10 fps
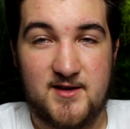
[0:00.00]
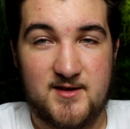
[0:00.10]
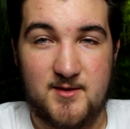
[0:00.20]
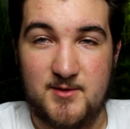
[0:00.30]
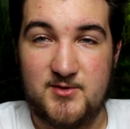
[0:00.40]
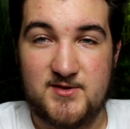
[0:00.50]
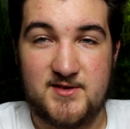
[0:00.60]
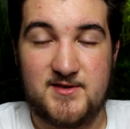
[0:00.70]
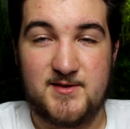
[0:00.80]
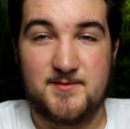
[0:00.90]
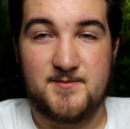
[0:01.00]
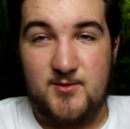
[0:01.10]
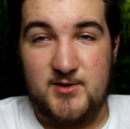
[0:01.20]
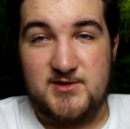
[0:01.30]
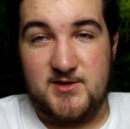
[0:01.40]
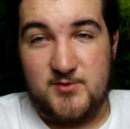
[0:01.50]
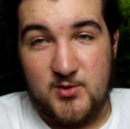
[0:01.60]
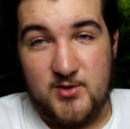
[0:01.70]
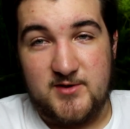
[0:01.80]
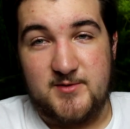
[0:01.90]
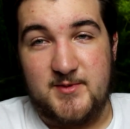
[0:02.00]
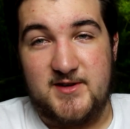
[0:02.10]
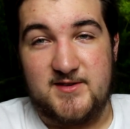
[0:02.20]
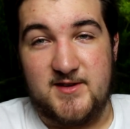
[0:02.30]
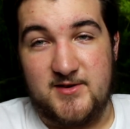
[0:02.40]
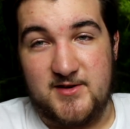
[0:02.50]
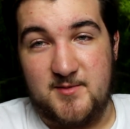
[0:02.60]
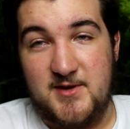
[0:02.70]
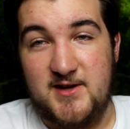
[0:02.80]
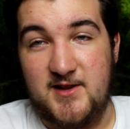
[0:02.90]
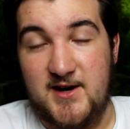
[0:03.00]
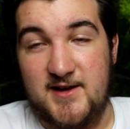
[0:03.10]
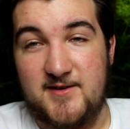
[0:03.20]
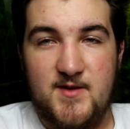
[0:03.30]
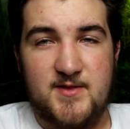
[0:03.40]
immune system, which of course means that you're going to pee a lot.